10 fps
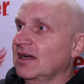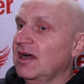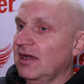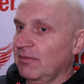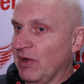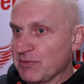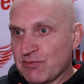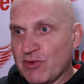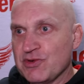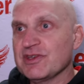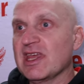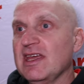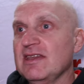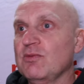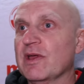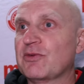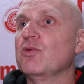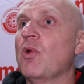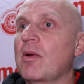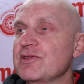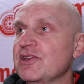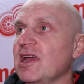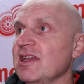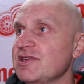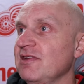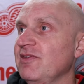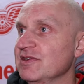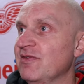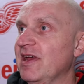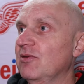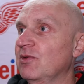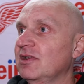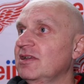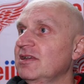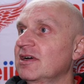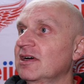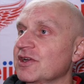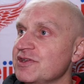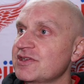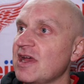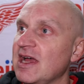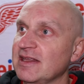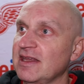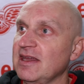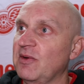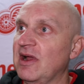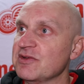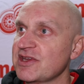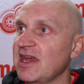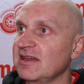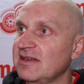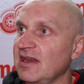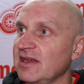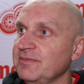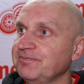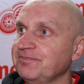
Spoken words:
Bumps and bruises again. We'll get through warm tonight and see if he's available. Good sign that he went out skating today.